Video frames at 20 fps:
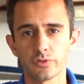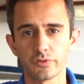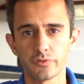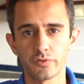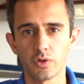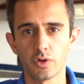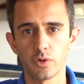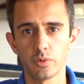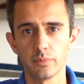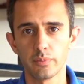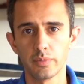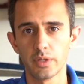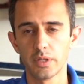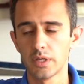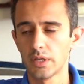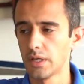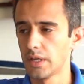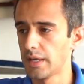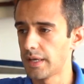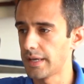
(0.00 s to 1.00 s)
foam,
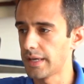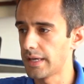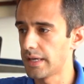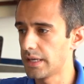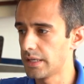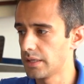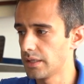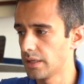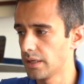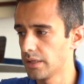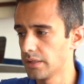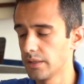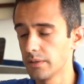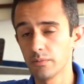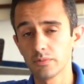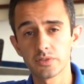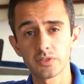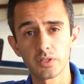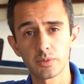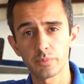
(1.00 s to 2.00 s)
and then
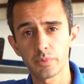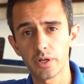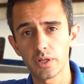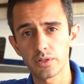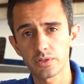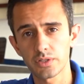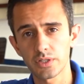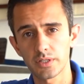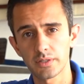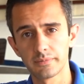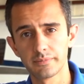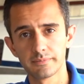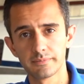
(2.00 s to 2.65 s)
we'll start polishing.